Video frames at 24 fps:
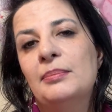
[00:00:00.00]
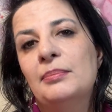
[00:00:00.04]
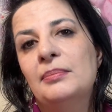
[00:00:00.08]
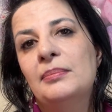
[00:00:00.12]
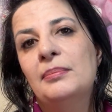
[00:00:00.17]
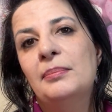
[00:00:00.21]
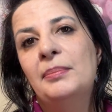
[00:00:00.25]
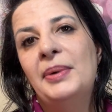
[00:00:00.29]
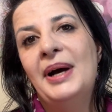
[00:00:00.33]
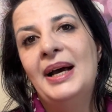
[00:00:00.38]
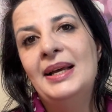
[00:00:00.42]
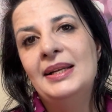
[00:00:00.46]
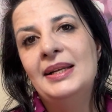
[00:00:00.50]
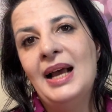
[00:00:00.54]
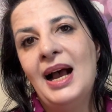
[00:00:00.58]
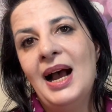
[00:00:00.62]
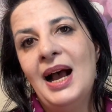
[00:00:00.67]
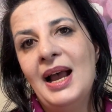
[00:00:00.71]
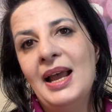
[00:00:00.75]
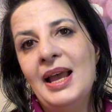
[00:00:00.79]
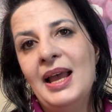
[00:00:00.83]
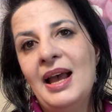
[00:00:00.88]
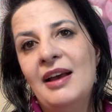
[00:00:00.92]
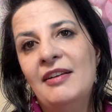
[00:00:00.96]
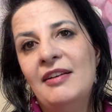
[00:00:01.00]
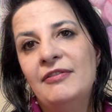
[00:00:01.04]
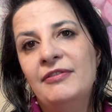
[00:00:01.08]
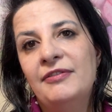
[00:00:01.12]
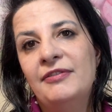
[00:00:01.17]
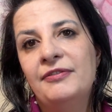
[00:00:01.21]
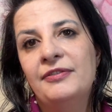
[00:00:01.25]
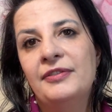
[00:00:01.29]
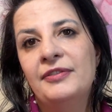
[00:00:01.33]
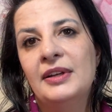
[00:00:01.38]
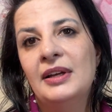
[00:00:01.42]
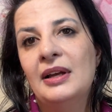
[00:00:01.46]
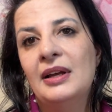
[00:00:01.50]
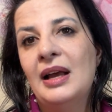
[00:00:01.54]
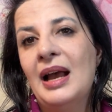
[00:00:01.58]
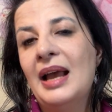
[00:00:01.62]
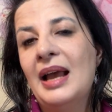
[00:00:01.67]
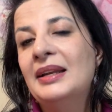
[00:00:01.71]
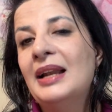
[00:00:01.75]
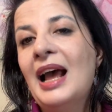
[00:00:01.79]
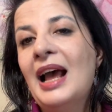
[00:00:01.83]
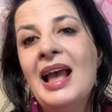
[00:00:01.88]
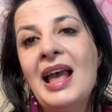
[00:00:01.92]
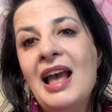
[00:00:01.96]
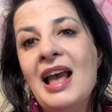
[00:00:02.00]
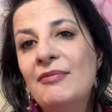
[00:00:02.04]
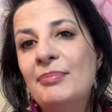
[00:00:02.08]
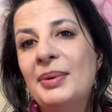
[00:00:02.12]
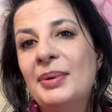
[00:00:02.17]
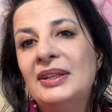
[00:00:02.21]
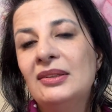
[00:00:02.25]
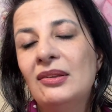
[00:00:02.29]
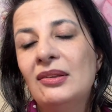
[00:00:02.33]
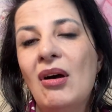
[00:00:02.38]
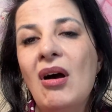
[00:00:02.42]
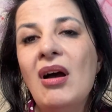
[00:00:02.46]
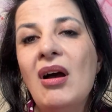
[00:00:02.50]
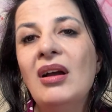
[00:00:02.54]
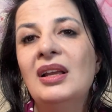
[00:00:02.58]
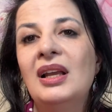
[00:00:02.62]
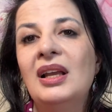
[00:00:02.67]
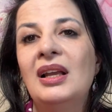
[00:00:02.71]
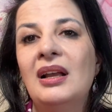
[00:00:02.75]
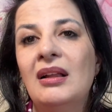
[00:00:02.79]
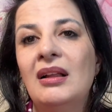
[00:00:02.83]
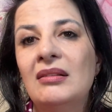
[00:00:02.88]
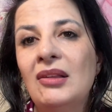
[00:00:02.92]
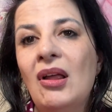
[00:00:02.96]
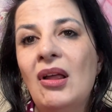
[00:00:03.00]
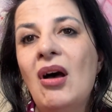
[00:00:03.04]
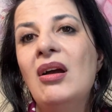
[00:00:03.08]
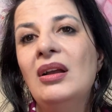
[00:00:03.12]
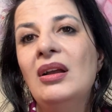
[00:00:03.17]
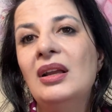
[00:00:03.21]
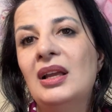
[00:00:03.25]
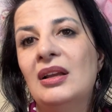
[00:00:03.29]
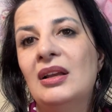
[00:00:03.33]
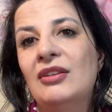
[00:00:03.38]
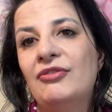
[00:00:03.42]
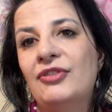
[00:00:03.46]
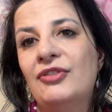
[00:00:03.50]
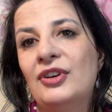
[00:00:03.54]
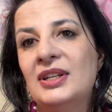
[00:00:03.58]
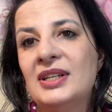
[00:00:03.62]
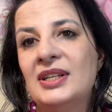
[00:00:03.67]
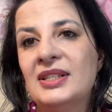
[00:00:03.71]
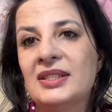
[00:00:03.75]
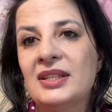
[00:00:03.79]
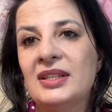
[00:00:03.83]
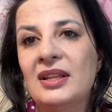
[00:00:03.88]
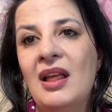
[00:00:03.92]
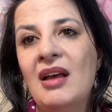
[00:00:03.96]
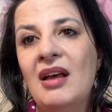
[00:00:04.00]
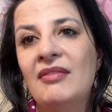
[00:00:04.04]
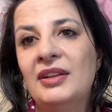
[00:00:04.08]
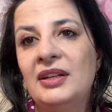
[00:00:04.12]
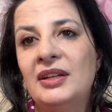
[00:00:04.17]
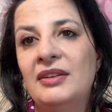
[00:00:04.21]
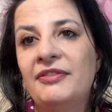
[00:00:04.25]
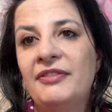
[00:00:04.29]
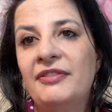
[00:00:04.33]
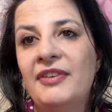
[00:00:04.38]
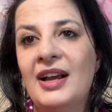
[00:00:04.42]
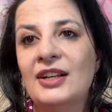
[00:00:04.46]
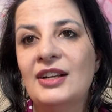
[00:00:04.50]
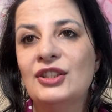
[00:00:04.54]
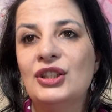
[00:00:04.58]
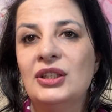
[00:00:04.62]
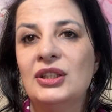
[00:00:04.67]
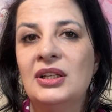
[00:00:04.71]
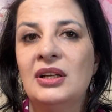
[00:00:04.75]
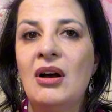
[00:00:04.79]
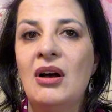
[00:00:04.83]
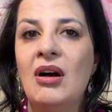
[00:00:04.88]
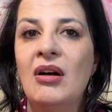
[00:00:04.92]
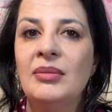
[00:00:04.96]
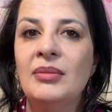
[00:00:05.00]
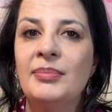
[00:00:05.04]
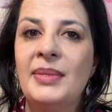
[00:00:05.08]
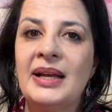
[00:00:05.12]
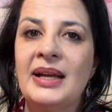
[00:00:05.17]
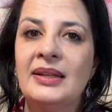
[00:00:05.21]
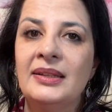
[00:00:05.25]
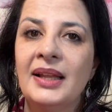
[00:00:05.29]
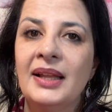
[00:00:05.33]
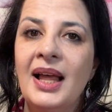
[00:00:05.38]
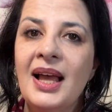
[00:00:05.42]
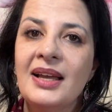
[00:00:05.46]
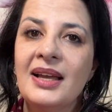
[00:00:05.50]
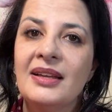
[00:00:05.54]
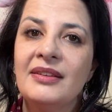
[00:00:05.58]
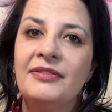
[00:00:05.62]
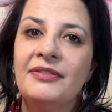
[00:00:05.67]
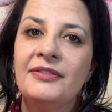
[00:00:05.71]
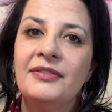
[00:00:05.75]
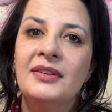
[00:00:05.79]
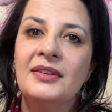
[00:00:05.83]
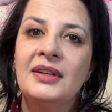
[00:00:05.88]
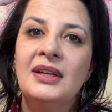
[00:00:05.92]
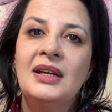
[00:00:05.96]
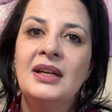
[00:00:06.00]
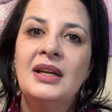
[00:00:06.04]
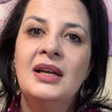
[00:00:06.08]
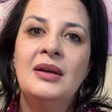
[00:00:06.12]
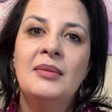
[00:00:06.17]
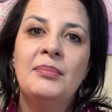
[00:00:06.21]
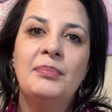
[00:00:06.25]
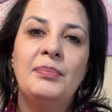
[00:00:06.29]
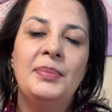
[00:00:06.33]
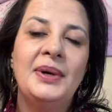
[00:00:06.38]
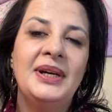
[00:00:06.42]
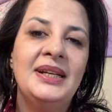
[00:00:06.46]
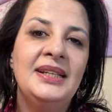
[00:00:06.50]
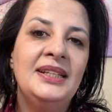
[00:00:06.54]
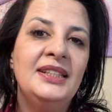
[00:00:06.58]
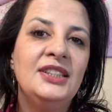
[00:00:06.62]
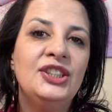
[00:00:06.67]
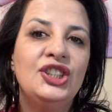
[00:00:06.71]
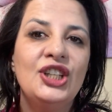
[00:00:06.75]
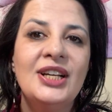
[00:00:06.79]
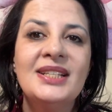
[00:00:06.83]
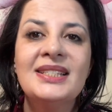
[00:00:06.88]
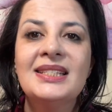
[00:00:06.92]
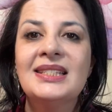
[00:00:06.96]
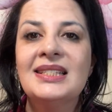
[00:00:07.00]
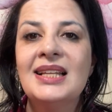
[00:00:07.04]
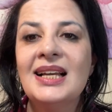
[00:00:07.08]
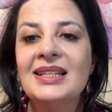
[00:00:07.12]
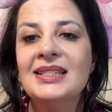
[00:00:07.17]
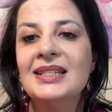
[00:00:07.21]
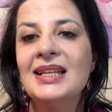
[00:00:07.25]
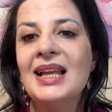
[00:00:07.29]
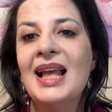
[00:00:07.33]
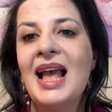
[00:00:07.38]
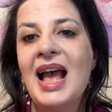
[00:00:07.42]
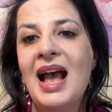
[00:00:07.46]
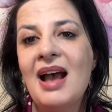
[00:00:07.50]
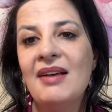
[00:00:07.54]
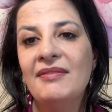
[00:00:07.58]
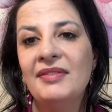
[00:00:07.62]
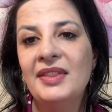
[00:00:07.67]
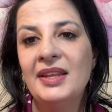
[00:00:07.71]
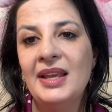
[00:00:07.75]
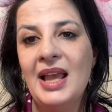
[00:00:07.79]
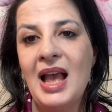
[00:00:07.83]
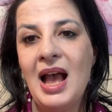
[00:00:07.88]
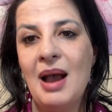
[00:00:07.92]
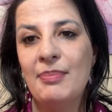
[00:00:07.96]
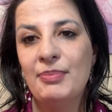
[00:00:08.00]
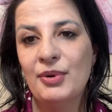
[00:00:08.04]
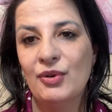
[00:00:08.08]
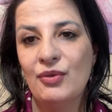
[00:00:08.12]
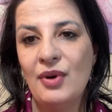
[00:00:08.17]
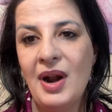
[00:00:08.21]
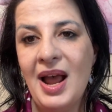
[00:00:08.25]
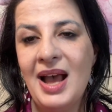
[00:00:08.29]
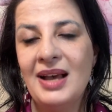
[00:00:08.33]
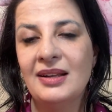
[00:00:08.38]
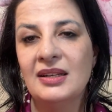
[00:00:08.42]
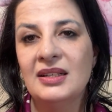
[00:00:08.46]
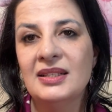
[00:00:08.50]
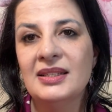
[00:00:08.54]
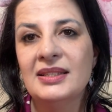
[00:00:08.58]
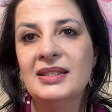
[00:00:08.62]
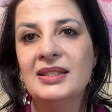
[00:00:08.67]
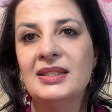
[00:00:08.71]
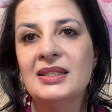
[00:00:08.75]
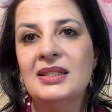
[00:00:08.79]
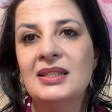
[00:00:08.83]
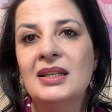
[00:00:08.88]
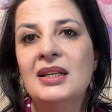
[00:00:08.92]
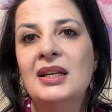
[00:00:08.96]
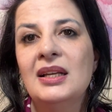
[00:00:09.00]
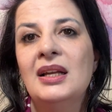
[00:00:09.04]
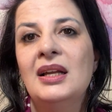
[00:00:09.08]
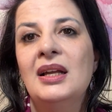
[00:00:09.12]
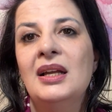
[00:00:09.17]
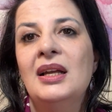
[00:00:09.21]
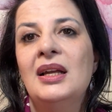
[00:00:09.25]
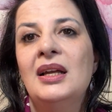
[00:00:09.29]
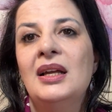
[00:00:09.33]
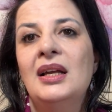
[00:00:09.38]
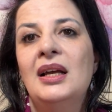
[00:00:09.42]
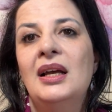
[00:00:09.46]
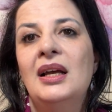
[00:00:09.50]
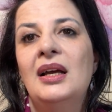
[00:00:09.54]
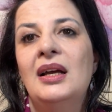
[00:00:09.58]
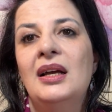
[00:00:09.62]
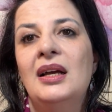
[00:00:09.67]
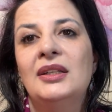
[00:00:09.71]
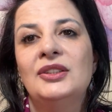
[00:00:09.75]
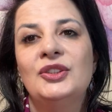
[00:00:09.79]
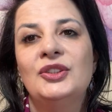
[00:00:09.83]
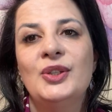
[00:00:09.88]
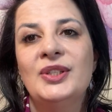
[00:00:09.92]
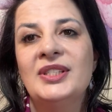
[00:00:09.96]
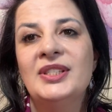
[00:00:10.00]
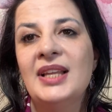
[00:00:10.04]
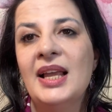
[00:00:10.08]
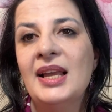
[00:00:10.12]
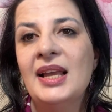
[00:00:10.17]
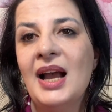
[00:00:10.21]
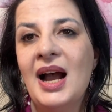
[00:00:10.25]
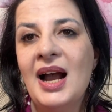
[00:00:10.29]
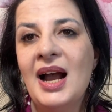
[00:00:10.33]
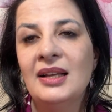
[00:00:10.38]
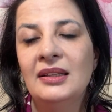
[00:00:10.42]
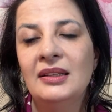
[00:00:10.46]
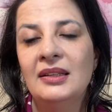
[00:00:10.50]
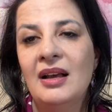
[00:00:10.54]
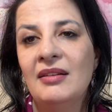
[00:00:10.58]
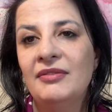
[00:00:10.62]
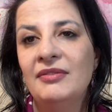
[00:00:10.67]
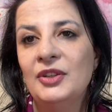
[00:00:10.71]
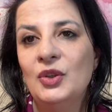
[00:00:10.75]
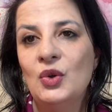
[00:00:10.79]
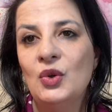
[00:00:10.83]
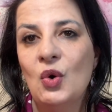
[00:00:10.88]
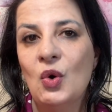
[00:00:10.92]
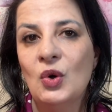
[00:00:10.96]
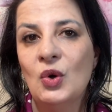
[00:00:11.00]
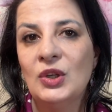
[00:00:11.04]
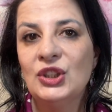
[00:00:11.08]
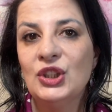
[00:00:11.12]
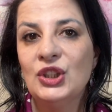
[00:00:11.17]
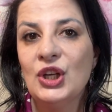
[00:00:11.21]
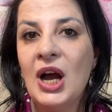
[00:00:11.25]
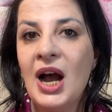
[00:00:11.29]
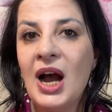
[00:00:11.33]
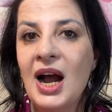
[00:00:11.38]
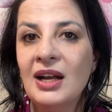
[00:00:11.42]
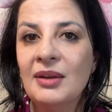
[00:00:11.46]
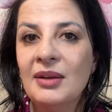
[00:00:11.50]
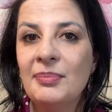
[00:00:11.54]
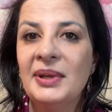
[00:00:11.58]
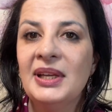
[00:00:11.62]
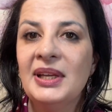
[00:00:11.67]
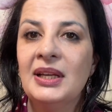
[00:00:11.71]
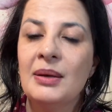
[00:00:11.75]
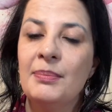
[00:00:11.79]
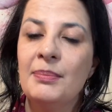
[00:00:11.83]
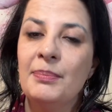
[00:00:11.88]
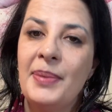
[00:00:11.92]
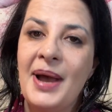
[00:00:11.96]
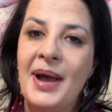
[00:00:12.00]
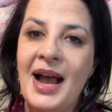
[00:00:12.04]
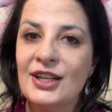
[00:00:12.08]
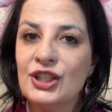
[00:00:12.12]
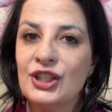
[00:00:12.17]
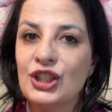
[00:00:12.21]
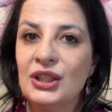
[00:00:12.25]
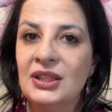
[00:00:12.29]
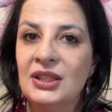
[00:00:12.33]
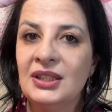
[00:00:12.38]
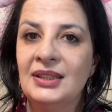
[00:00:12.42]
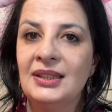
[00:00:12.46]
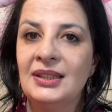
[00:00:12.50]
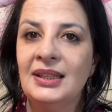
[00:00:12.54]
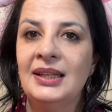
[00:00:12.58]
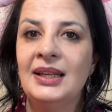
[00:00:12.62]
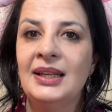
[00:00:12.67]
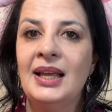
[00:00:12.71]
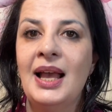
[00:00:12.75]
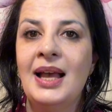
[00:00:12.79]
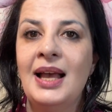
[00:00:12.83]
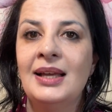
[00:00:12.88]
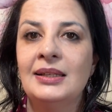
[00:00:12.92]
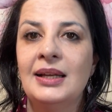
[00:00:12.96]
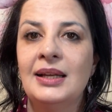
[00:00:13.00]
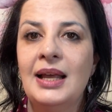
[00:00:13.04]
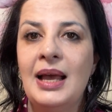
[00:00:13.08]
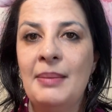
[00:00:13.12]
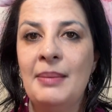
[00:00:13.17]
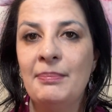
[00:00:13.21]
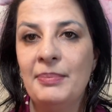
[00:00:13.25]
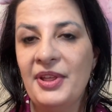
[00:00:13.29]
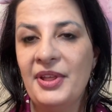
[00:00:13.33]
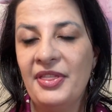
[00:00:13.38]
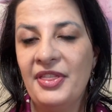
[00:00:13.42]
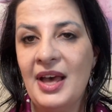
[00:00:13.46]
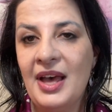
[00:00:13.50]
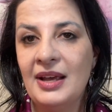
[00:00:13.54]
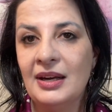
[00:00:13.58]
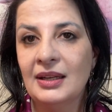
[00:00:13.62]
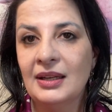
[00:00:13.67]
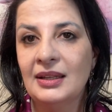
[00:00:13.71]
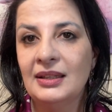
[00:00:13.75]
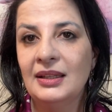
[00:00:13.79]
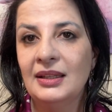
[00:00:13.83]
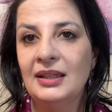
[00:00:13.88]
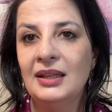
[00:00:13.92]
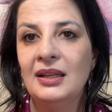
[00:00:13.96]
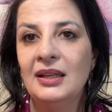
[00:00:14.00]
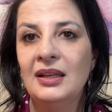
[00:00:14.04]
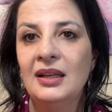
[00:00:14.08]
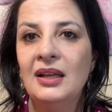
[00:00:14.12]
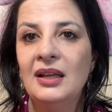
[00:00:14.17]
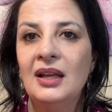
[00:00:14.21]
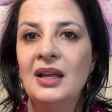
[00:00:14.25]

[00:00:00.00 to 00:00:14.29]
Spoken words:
but I have been longing for his love and affection all my life, but he just doesn't have the apparatus to say I love you or to hug me compassionately and empathetically.